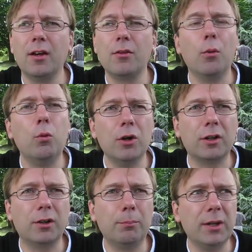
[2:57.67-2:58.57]
the
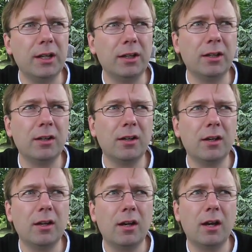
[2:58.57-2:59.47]
work had been
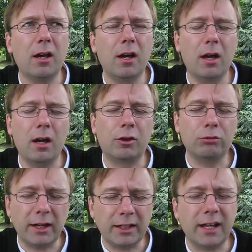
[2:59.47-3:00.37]
a
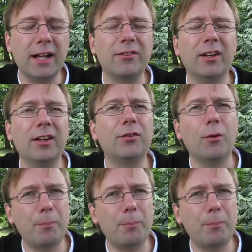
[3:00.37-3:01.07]
great catalyst for